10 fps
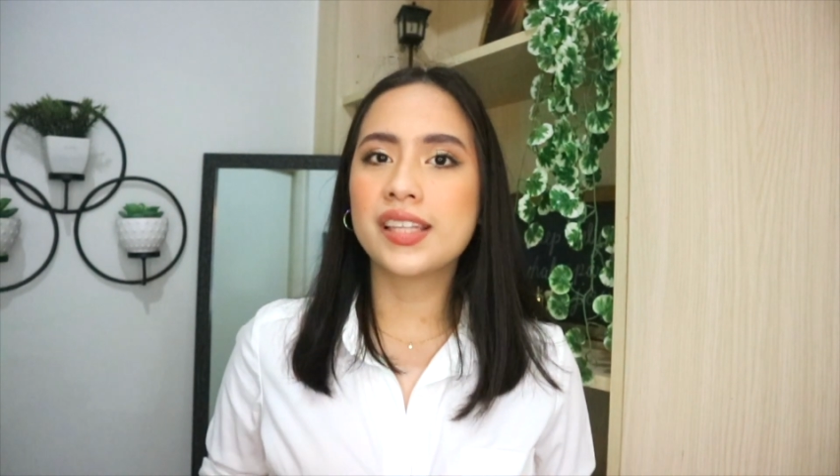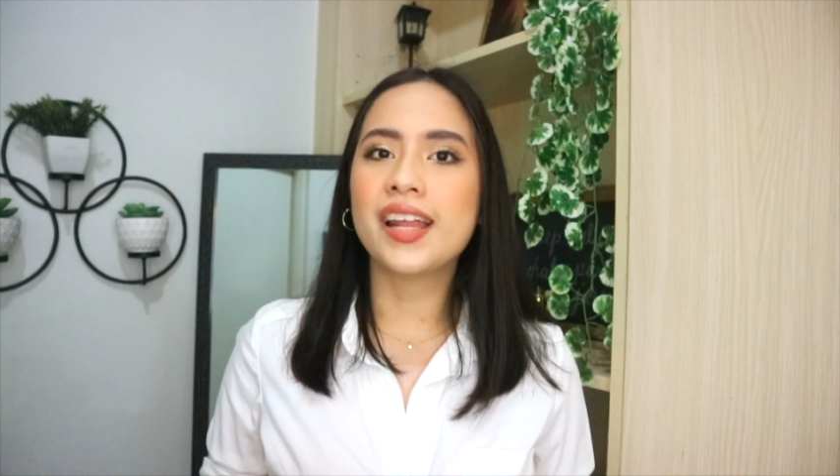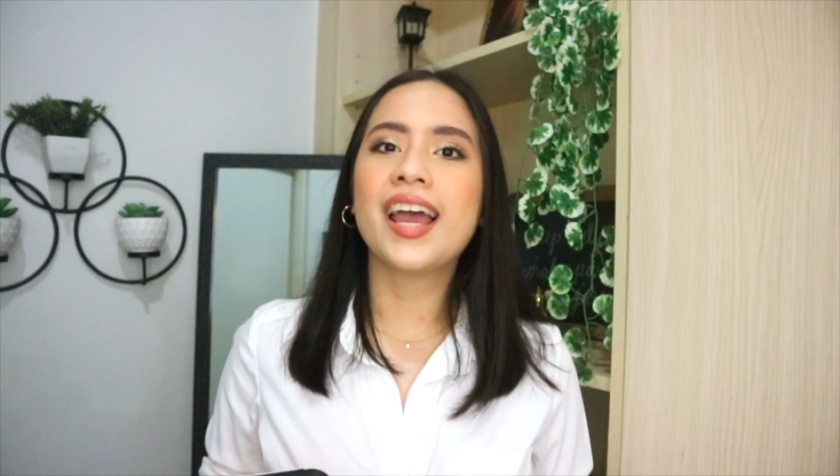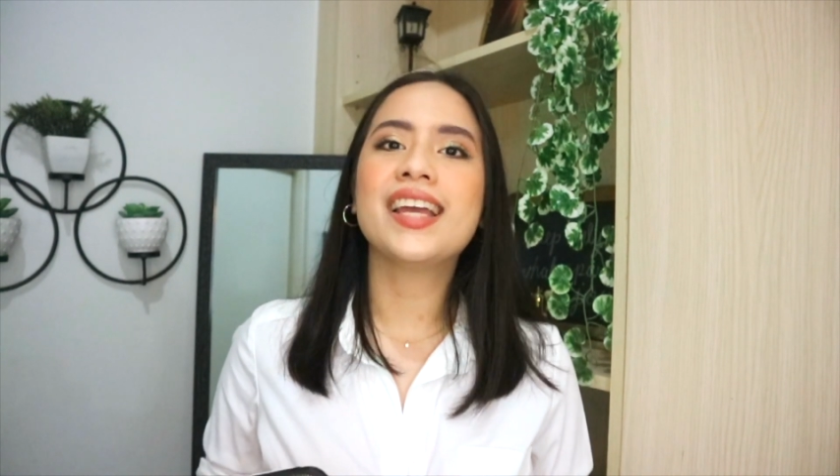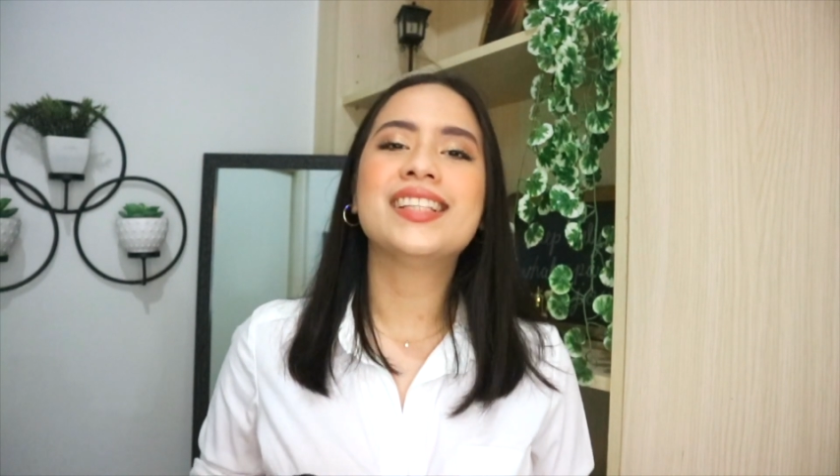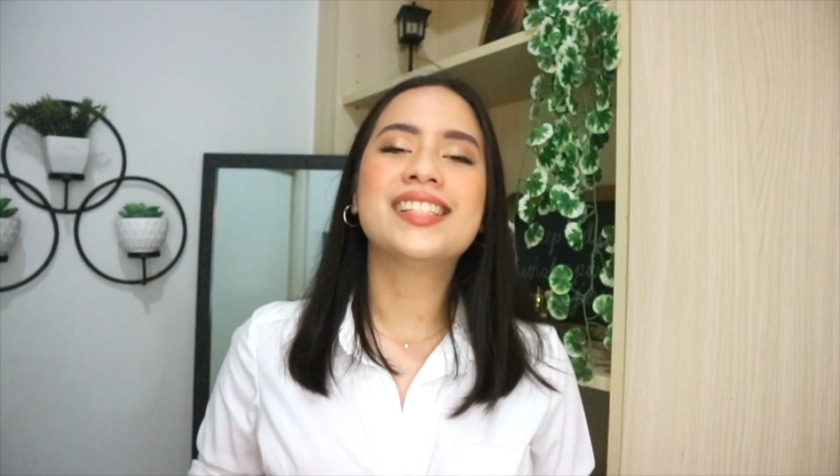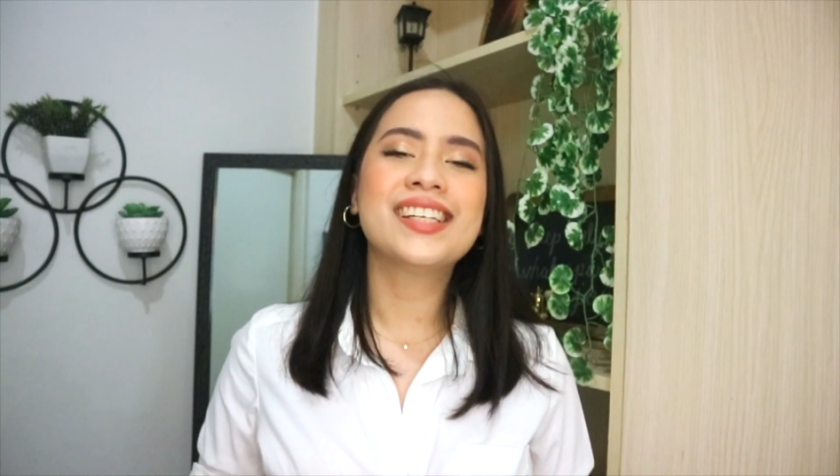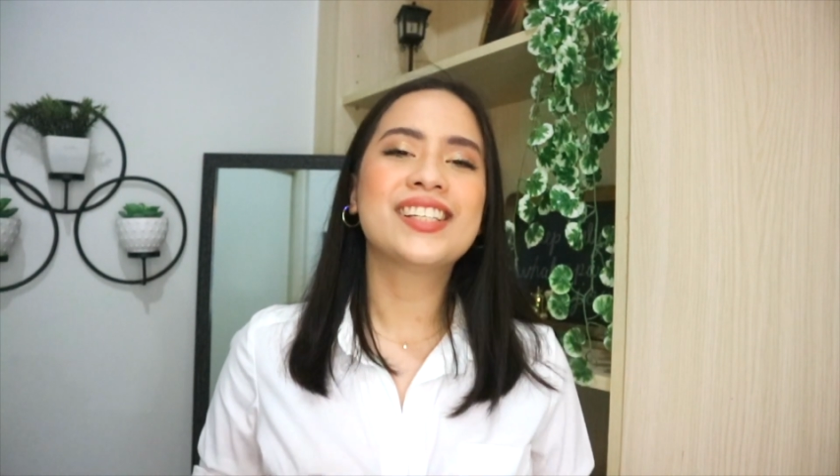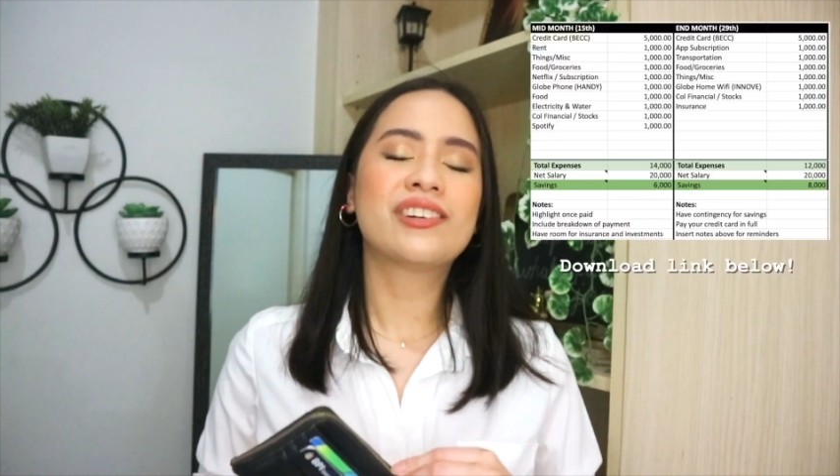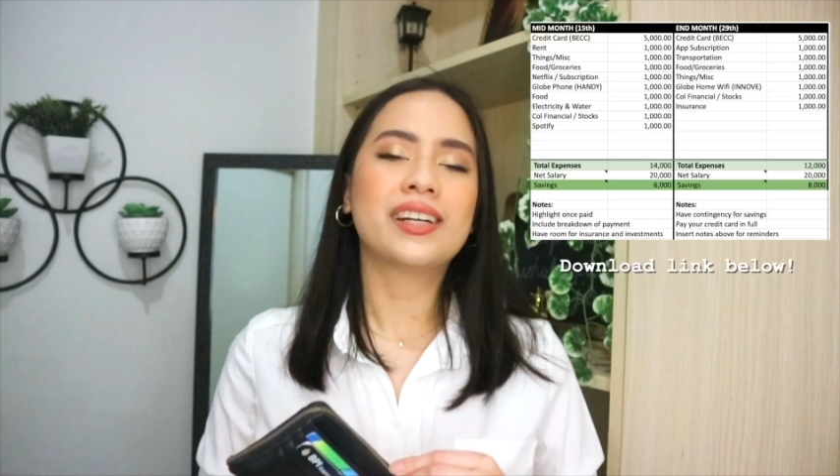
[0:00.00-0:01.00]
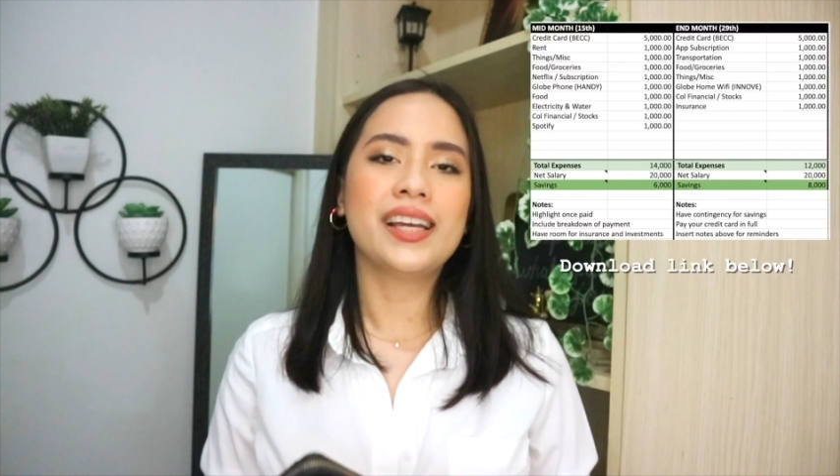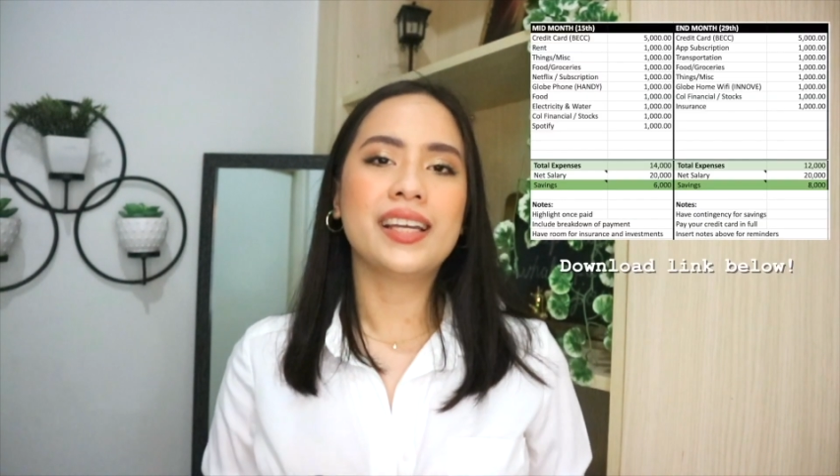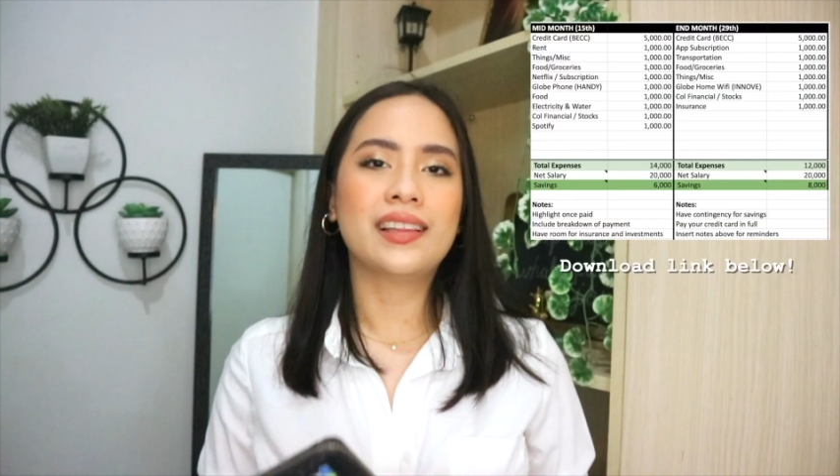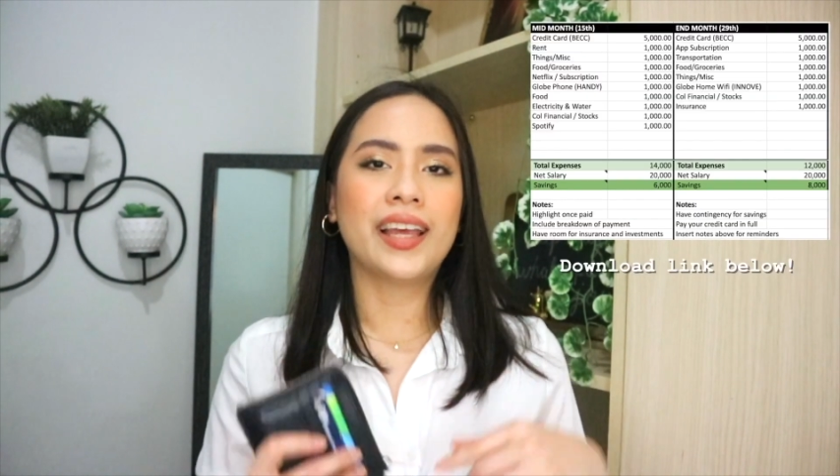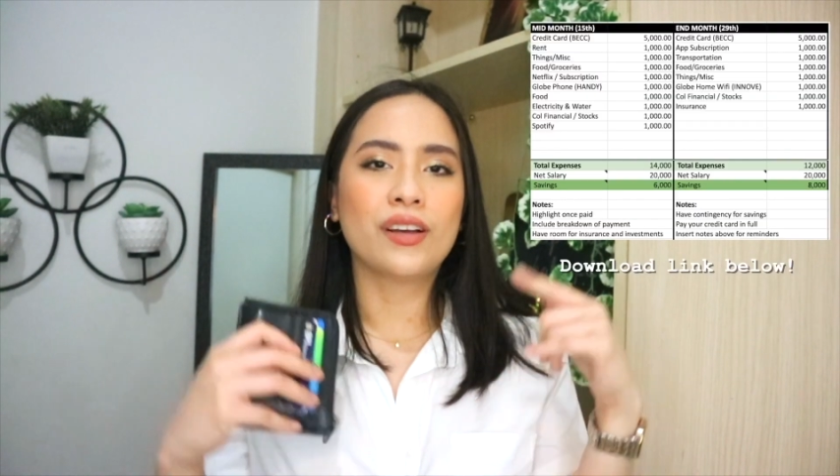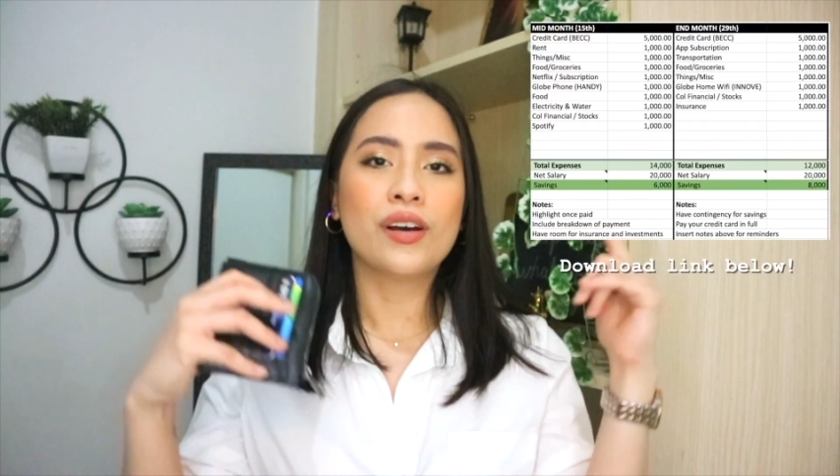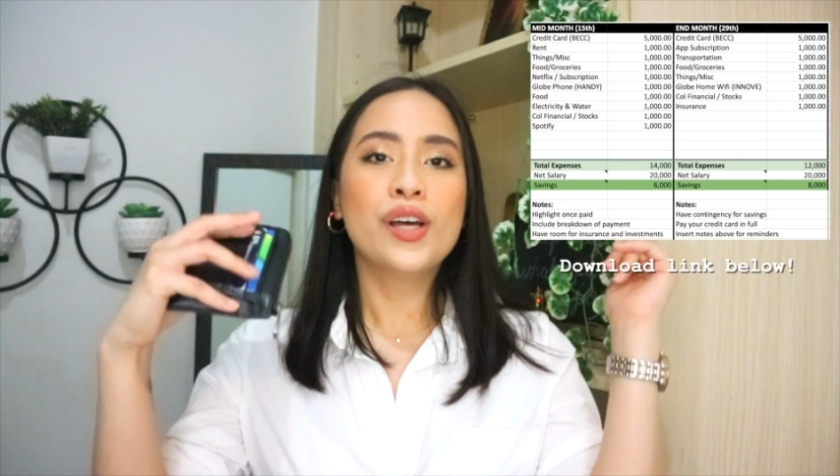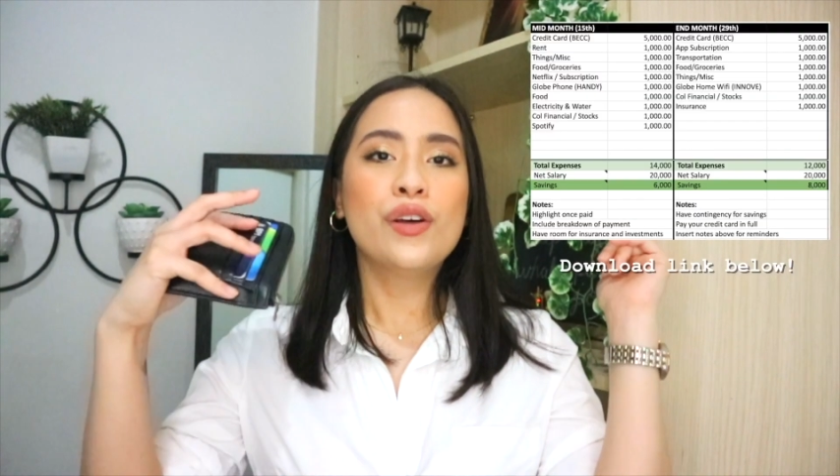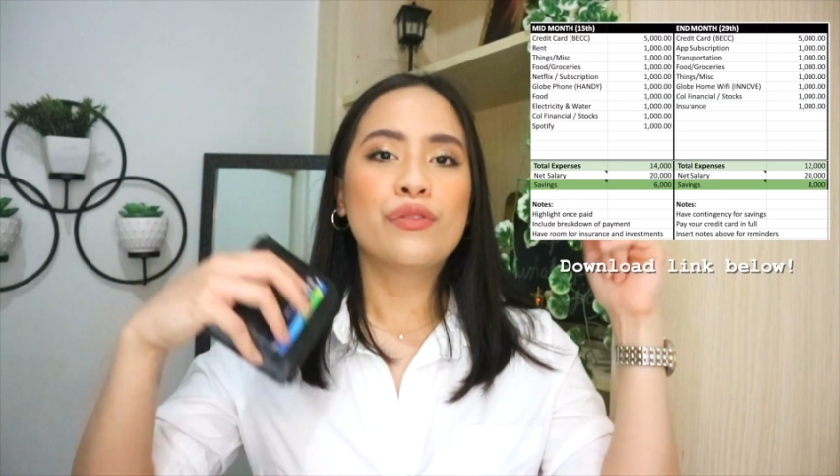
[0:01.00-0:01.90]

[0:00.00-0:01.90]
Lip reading: then I did create like a